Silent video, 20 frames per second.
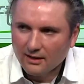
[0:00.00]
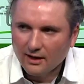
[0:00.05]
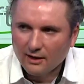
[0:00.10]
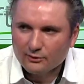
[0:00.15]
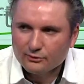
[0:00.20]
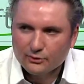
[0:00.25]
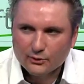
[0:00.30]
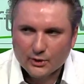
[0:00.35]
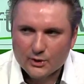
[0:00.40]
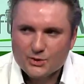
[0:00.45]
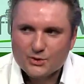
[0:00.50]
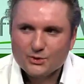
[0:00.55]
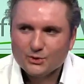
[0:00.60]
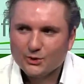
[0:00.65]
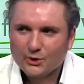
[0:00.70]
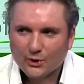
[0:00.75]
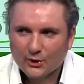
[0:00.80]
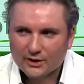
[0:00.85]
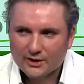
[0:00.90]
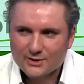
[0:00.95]
Uh, for us, New
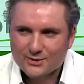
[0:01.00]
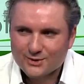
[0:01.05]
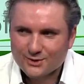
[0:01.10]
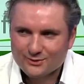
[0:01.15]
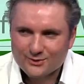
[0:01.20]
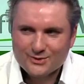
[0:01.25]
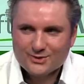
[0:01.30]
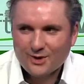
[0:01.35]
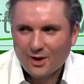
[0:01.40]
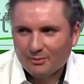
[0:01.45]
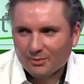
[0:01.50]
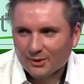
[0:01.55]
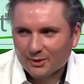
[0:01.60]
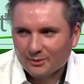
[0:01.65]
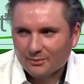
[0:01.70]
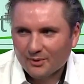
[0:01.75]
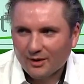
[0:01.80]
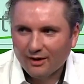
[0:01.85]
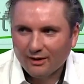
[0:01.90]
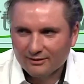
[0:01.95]
York is sort of a
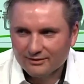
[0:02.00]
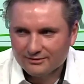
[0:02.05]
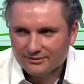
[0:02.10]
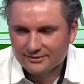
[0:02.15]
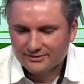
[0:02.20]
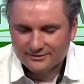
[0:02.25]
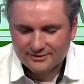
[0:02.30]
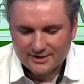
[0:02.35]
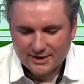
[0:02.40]
suburb of mm -hmm.